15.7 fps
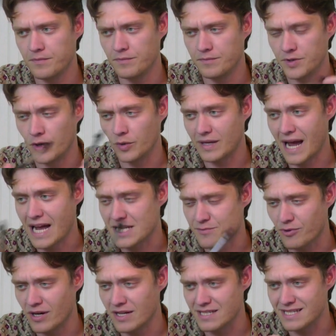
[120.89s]
you know, gas
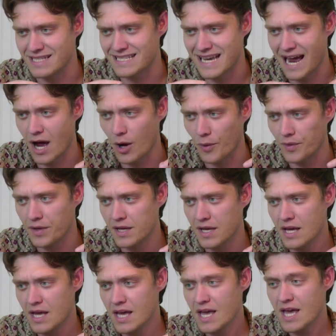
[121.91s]
prices down.
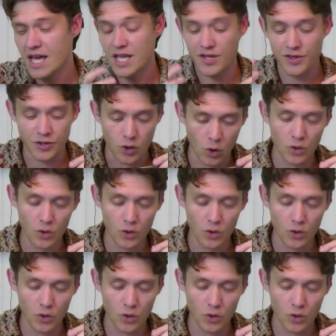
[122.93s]
Yeah, the gold